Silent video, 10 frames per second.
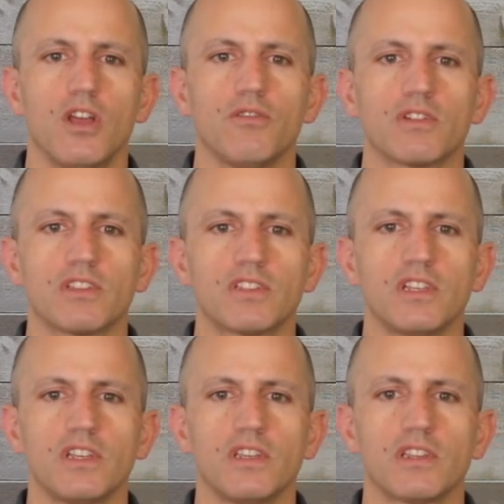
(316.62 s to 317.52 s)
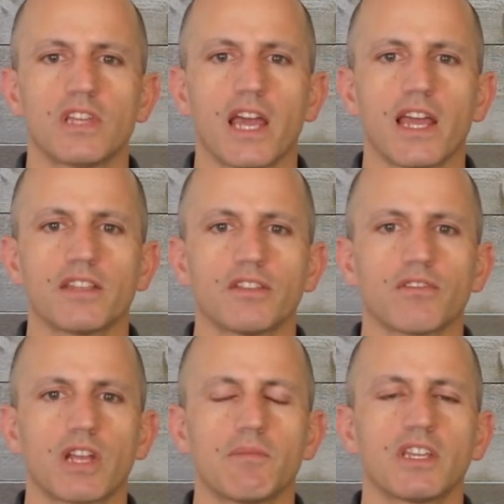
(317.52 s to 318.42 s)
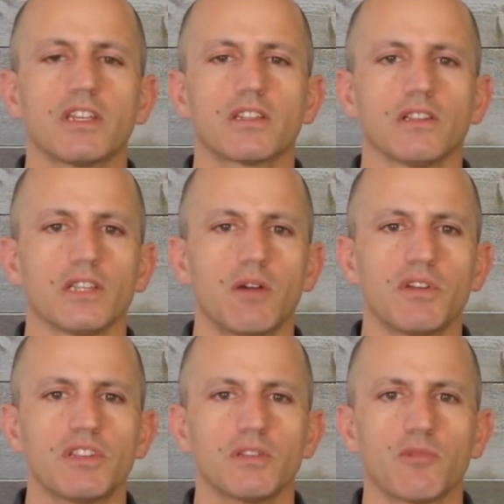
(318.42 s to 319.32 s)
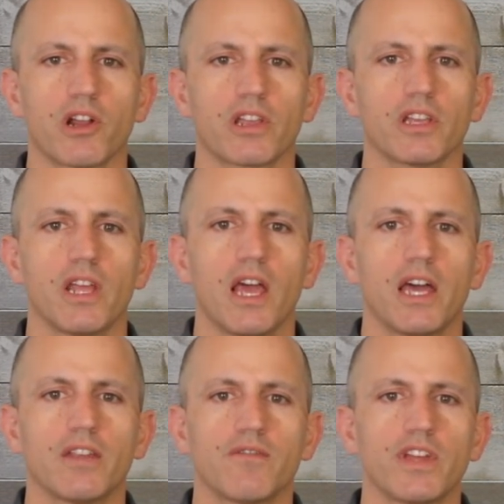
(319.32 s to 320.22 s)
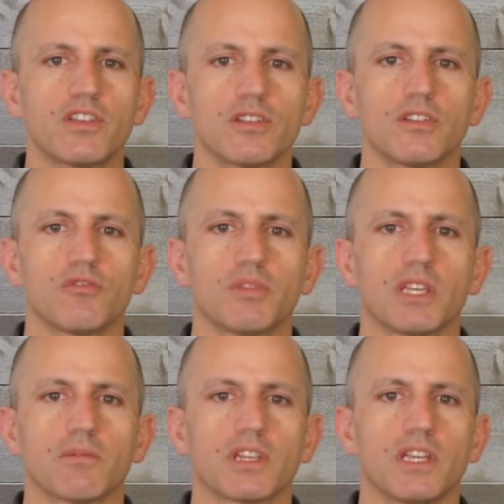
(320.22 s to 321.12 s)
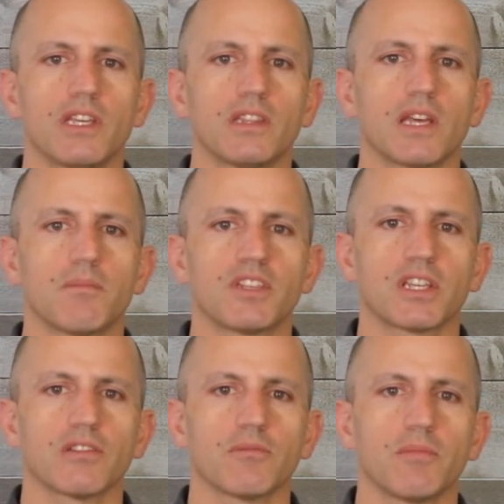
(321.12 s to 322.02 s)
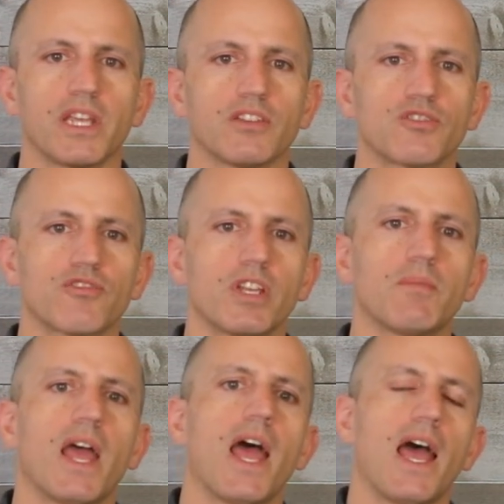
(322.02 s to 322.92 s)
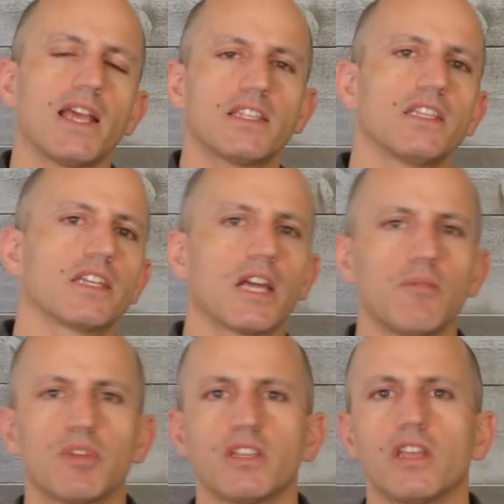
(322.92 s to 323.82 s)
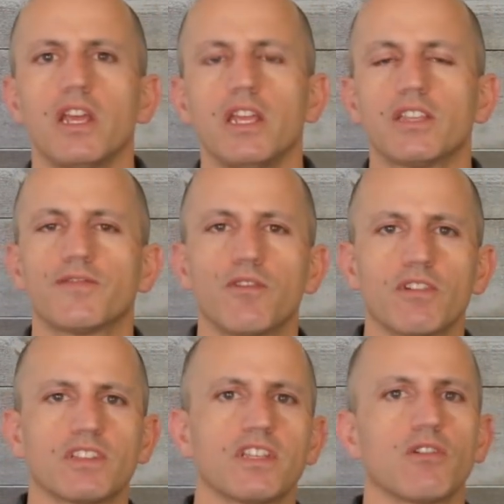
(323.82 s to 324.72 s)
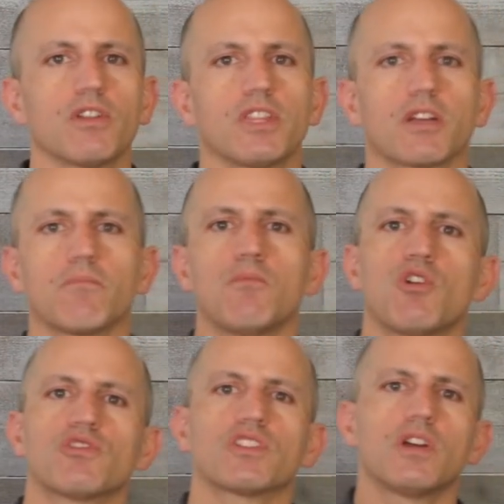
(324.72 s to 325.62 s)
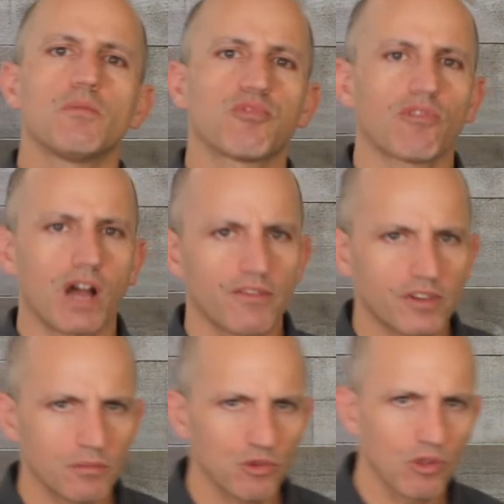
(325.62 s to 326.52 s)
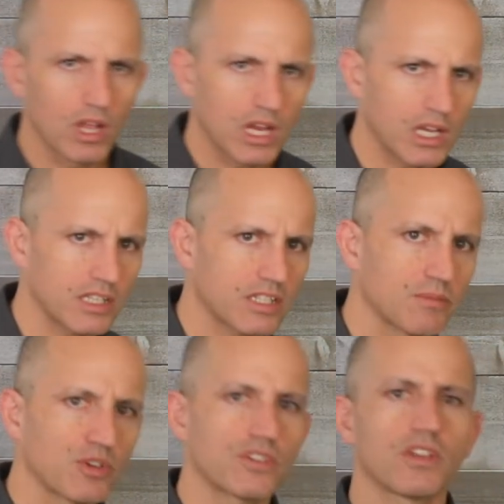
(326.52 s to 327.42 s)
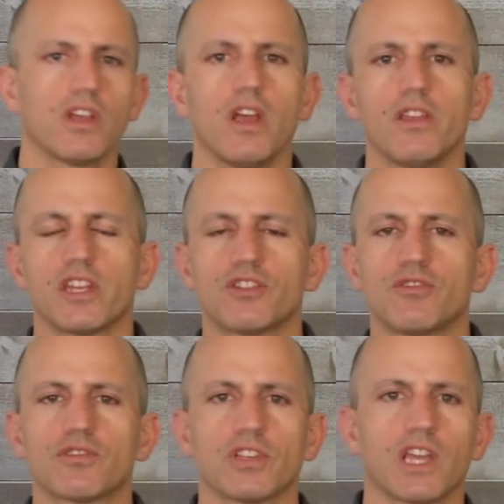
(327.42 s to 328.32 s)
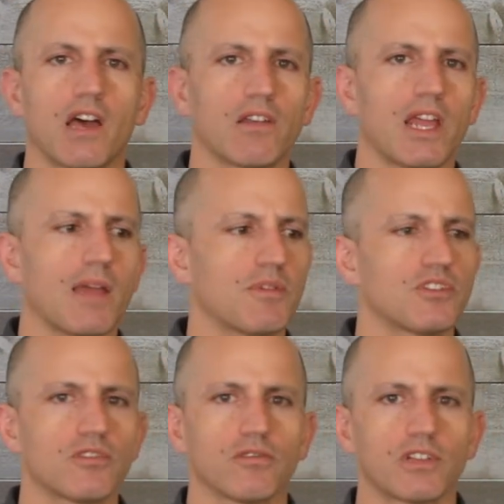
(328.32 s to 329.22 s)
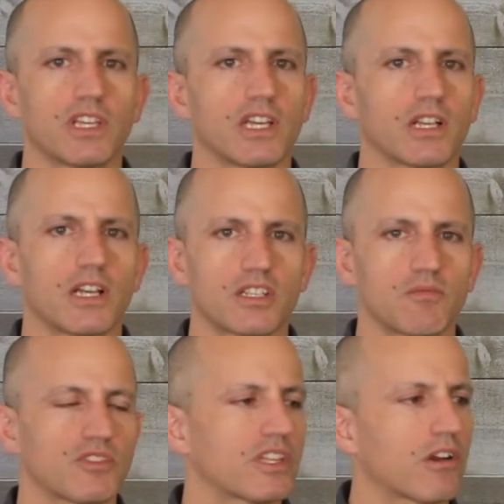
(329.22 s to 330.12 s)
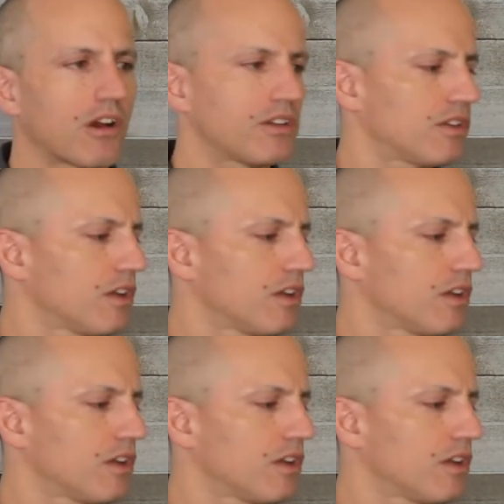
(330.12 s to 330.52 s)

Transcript: you can see that you're coming in at the low end of the market, and eventually you'll be able to hit that particular mainstream as the incumbent is focusing on their most profitable customers. That's usually how it happens. You're looking at customers that aren't